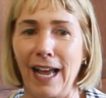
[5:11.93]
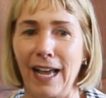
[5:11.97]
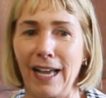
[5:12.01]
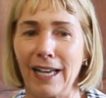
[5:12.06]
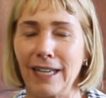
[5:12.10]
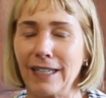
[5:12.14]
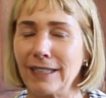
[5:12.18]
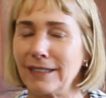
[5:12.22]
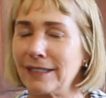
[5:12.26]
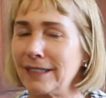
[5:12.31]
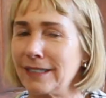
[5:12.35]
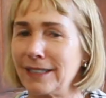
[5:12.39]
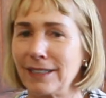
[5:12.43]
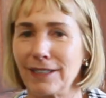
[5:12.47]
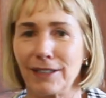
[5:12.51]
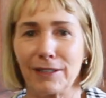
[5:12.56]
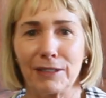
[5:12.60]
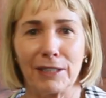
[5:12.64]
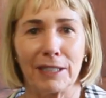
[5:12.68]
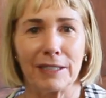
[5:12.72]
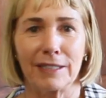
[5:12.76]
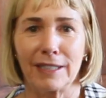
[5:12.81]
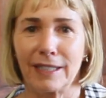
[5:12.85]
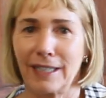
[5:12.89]
It still
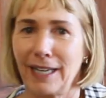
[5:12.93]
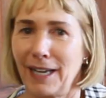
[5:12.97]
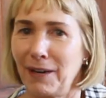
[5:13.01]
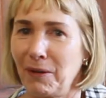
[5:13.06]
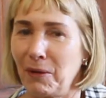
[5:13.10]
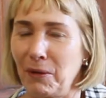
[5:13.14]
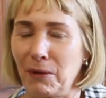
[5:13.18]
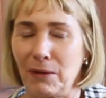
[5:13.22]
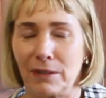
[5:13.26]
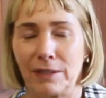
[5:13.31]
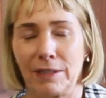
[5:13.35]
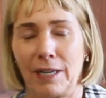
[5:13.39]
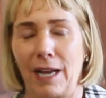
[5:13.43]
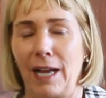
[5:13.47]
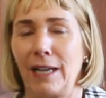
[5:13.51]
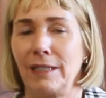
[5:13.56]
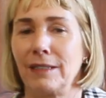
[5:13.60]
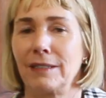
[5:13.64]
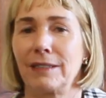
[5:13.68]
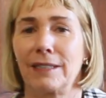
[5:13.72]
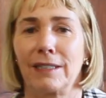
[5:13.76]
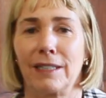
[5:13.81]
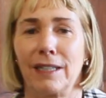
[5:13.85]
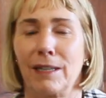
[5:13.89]
doesn't get old. I
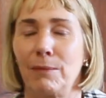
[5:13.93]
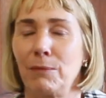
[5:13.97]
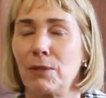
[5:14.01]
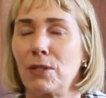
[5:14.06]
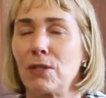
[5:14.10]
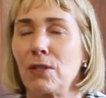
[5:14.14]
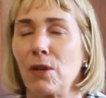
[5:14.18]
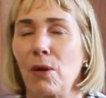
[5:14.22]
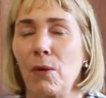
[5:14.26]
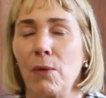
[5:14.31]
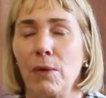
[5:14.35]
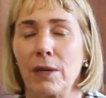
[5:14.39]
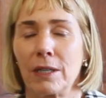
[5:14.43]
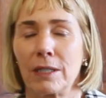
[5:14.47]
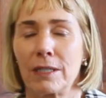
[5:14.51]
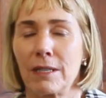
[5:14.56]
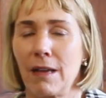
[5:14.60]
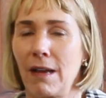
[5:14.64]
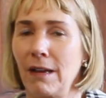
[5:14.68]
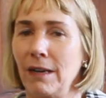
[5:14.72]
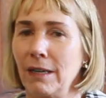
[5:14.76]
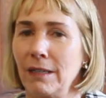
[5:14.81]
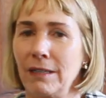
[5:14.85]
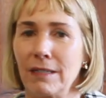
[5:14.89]
still am so
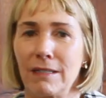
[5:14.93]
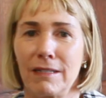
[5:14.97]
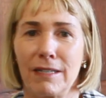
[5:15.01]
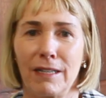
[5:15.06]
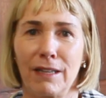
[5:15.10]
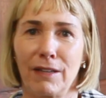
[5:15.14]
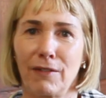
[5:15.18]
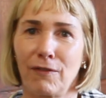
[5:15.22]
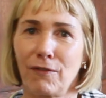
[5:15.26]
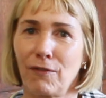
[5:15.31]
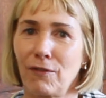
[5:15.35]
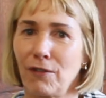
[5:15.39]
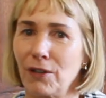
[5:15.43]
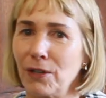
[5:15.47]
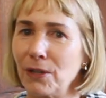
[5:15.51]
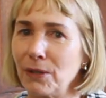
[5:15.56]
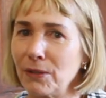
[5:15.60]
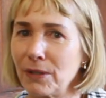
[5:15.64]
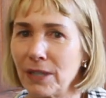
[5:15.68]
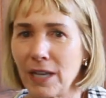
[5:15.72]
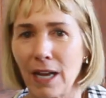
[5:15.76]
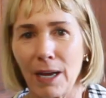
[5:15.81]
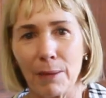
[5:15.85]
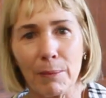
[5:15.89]
excited to see the
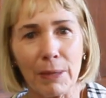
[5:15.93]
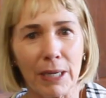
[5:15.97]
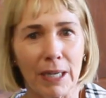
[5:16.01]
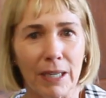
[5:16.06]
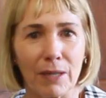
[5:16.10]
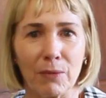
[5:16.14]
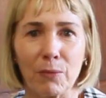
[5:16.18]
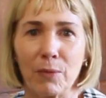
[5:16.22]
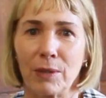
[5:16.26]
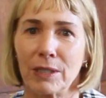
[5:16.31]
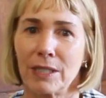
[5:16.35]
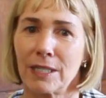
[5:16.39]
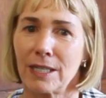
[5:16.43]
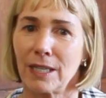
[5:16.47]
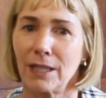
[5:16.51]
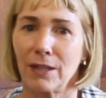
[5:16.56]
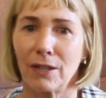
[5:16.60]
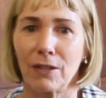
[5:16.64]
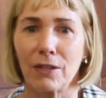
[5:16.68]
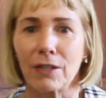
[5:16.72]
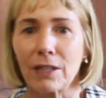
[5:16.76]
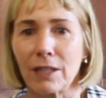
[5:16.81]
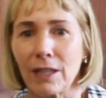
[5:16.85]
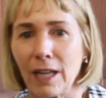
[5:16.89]
fruit come in. What's it
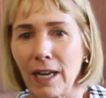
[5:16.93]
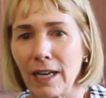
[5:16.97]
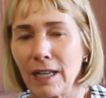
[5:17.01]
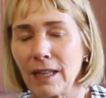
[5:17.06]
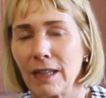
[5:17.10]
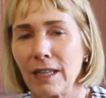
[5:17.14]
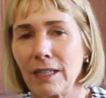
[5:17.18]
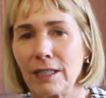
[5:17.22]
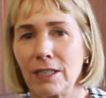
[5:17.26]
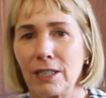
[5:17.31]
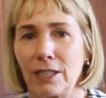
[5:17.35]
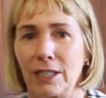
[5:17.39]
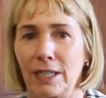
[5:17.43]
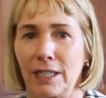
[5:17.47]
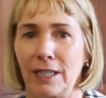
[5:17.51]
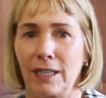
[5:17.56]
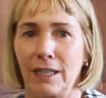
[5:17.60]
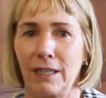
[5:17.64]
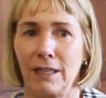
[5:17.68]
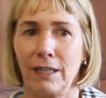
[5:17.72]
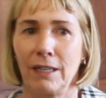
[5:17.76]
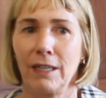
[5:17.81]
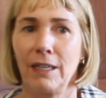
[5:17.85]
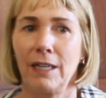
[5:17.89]
look like this
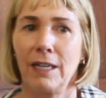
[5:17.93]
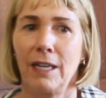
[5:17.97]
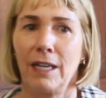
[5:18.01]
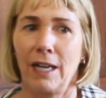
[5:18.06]
year?